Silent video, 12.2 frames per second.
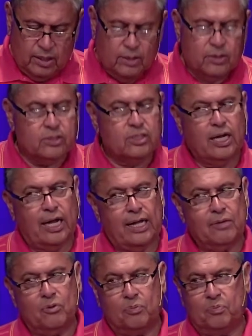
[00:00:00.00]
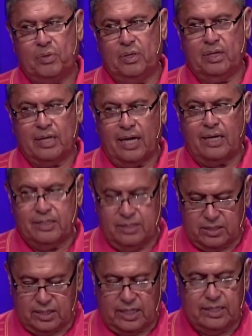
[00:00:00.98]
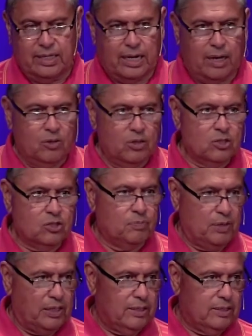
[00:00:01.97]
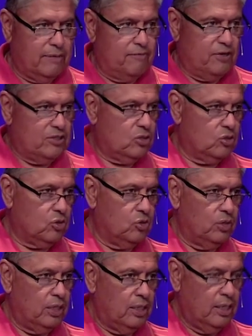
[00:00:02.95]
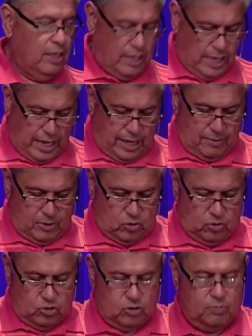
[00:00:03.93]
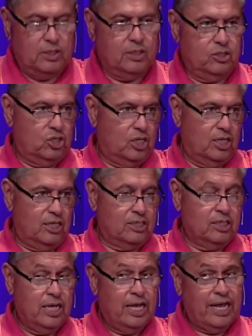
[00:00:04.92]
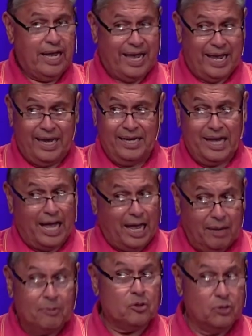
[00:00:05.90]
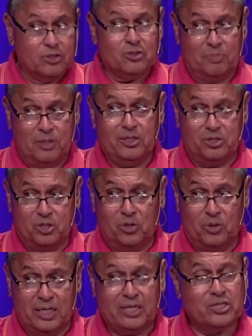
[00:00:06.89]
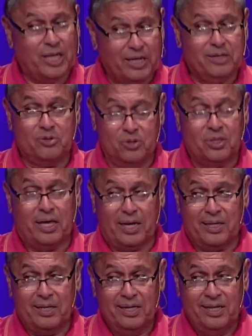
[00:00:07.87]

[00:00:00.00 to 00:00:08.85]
Thus, God, he's saying that I'm going to be the defense attorney, I am going to be the judge, and I am going to be the jury, because I can do that.